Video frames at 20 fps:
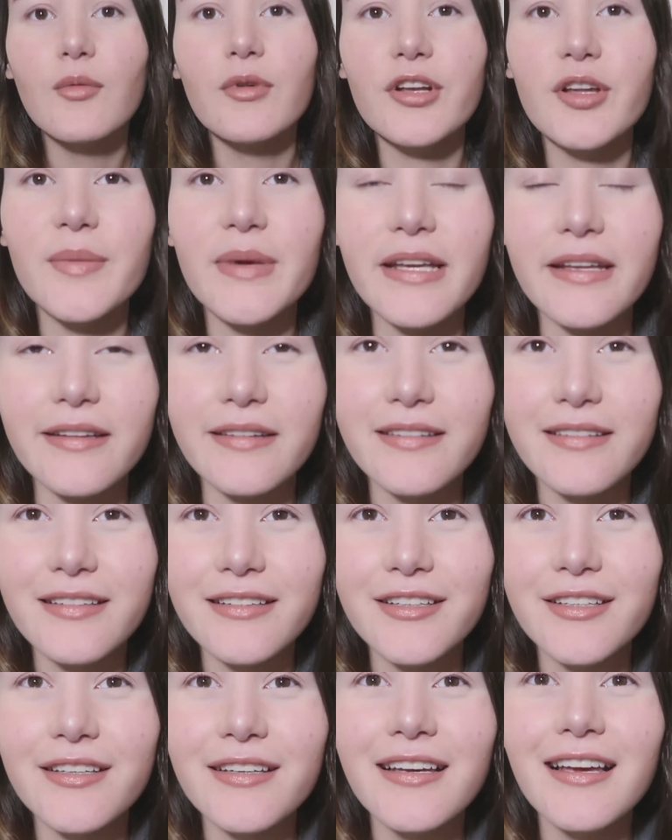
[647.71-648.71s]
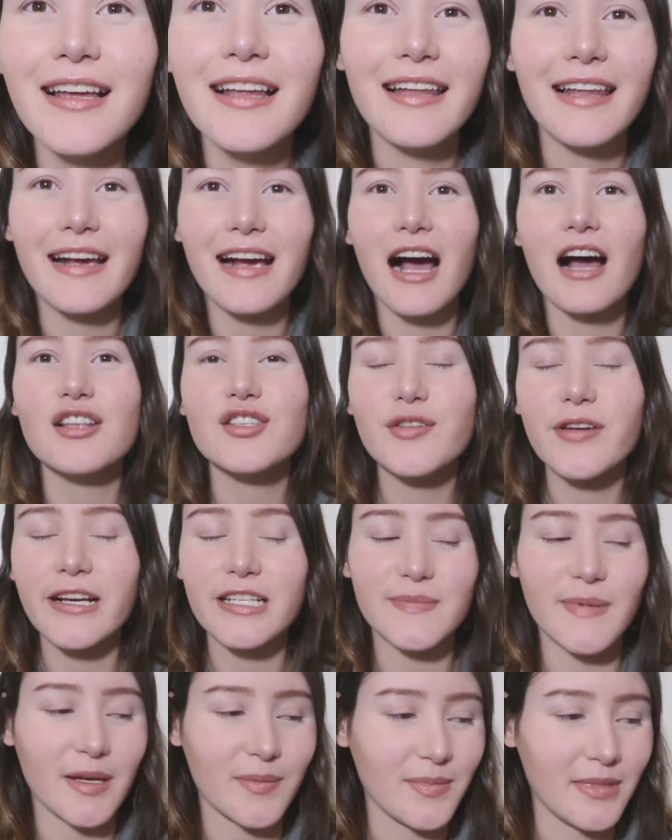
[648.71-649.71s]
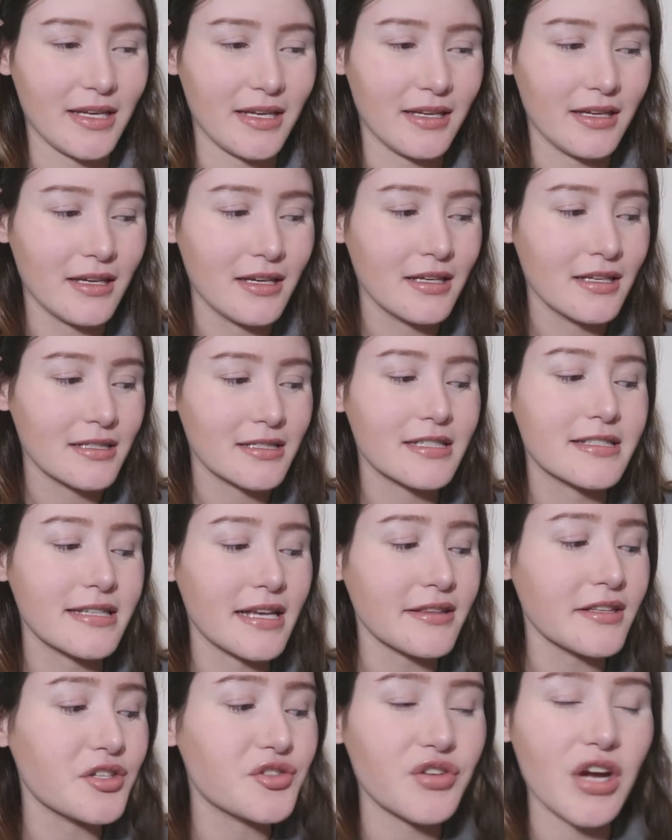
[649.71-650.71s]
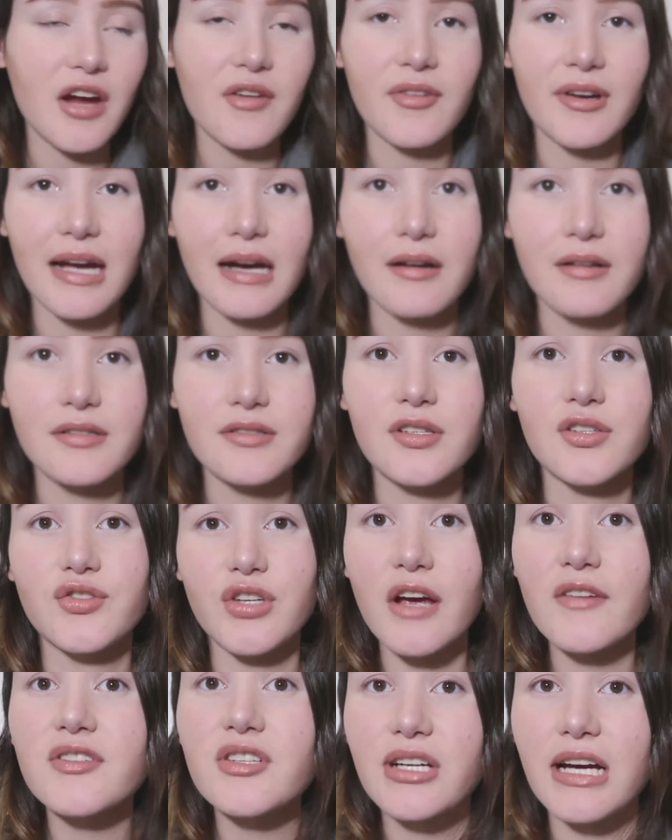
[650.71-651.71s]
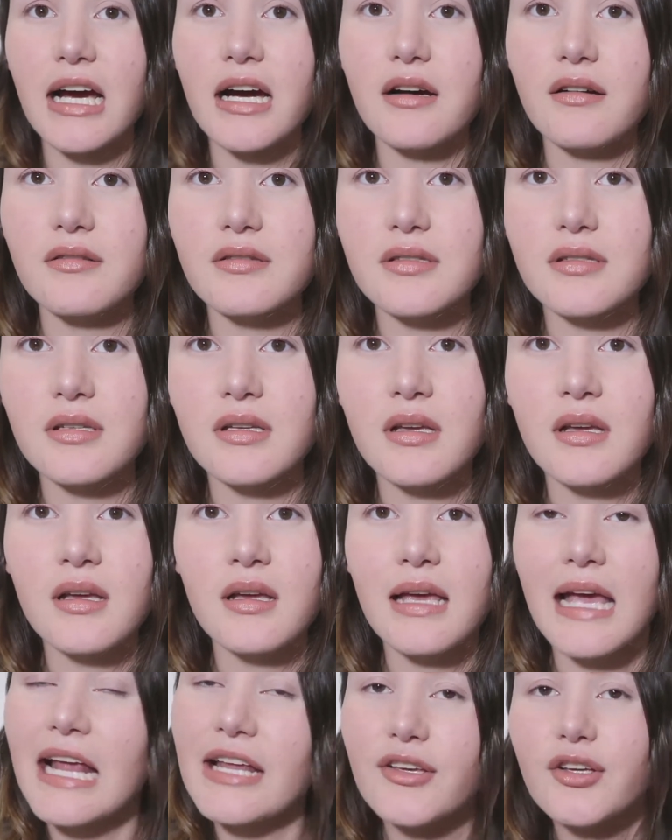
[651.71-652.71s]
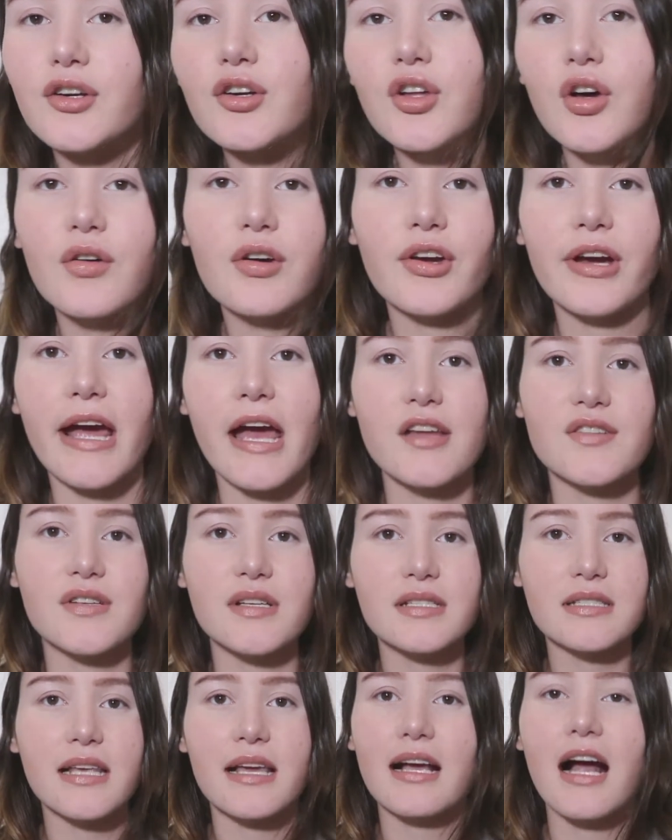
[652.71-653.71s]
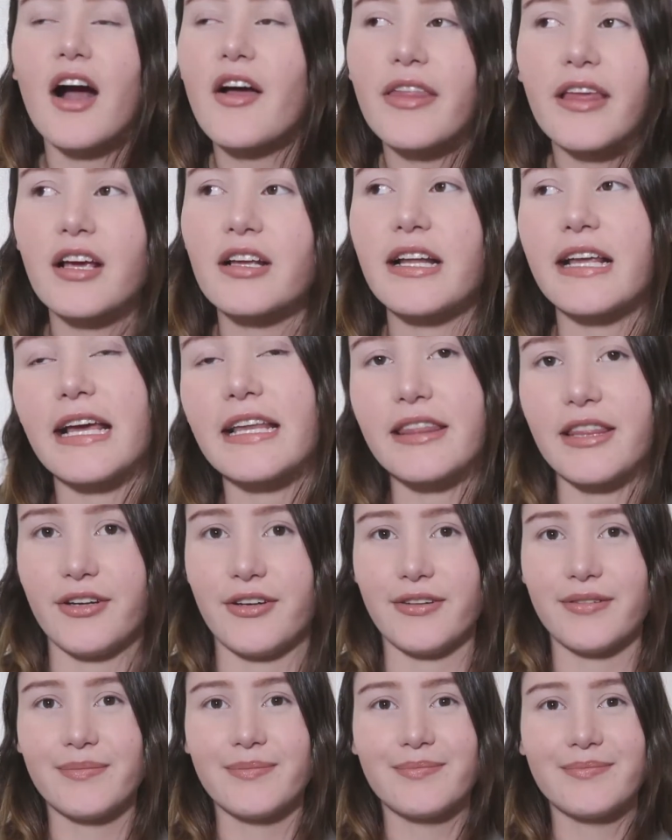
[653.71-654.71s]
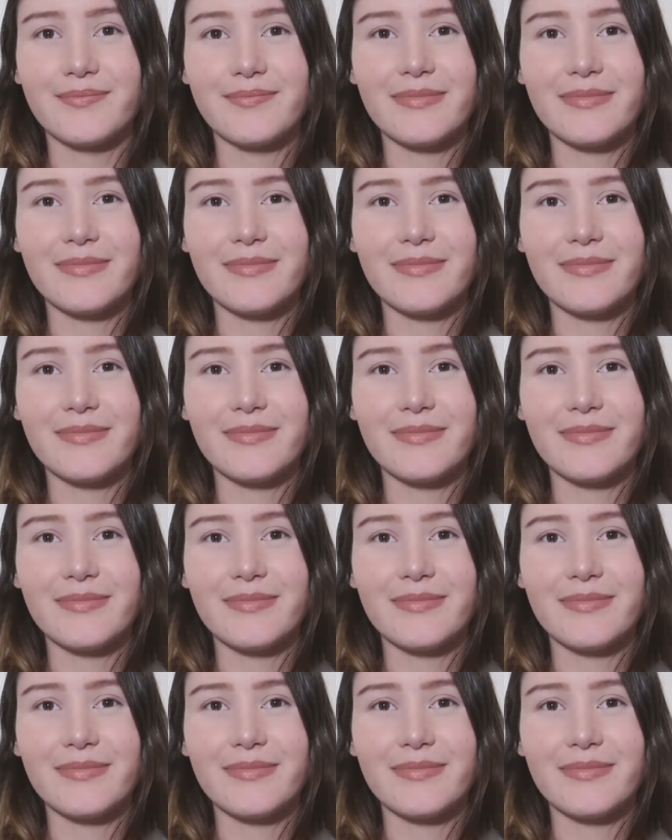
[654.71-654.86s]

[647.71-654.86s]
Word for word: What do you mean? Like, how do you expect me to send the driver out to drive to your house and you don't know your address? Like, how are they gonna get there?